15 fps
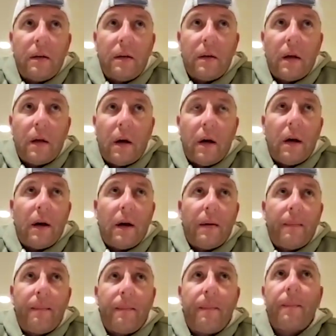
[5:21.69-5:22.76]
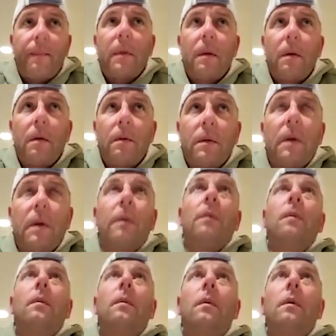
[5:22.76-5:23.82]
Let's see,
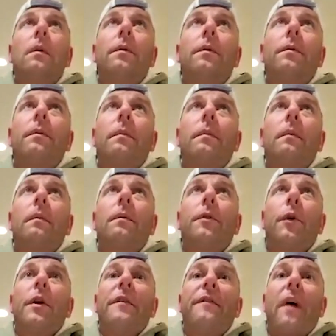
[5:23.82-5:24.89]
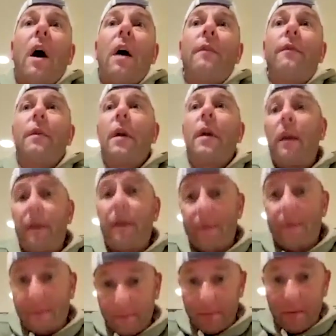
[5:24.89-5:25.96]
35 when I left
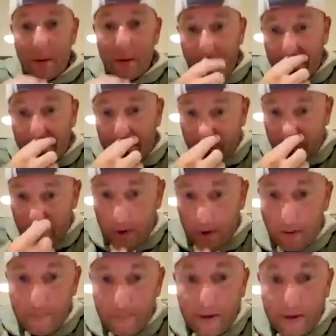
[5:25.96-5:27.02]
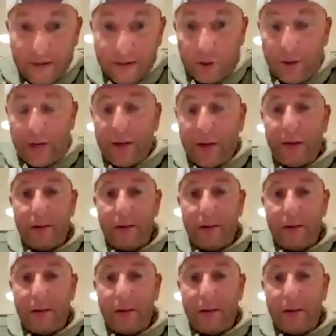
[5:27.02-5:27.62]
and went to basic training.